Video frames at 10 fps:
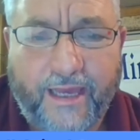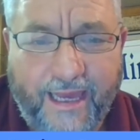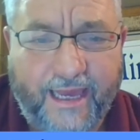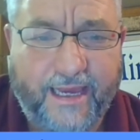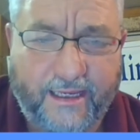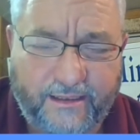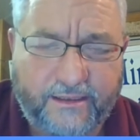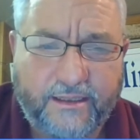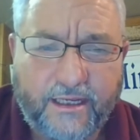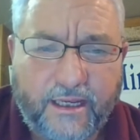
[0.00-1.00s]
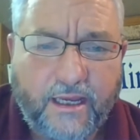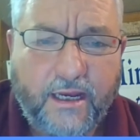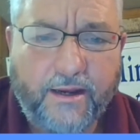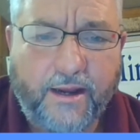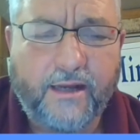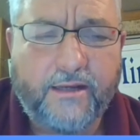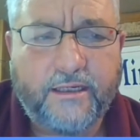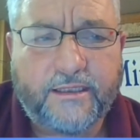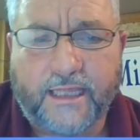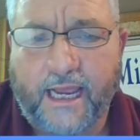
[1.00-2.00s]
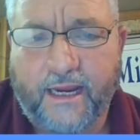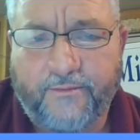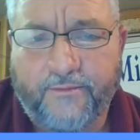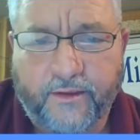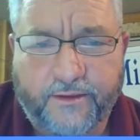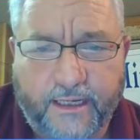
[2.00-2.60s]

he is, not just thank him for the